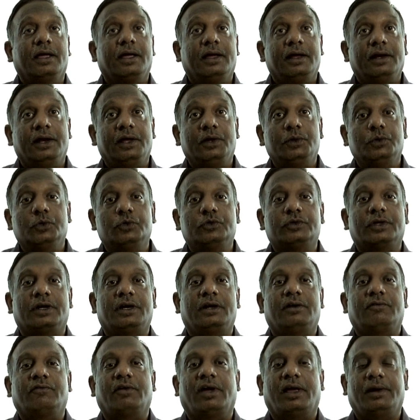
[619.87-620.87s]
in a user
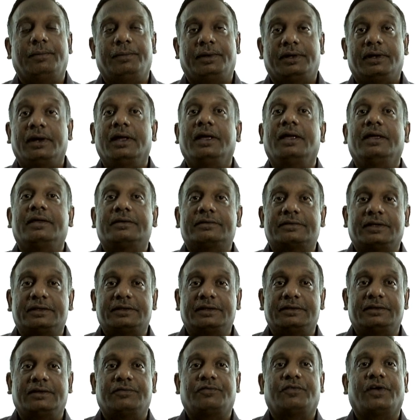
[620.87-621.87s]
environment such
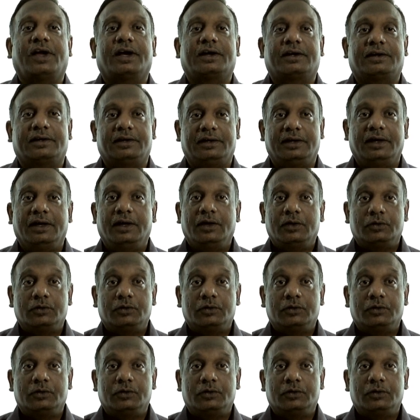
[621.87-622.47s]
as a factory.